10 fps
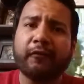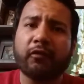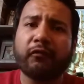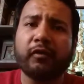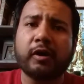
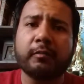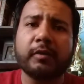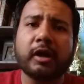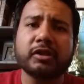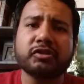fourth film
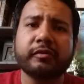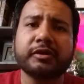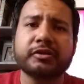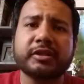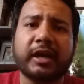on
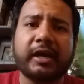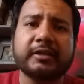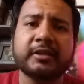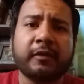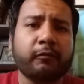Stranger
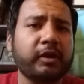Tides.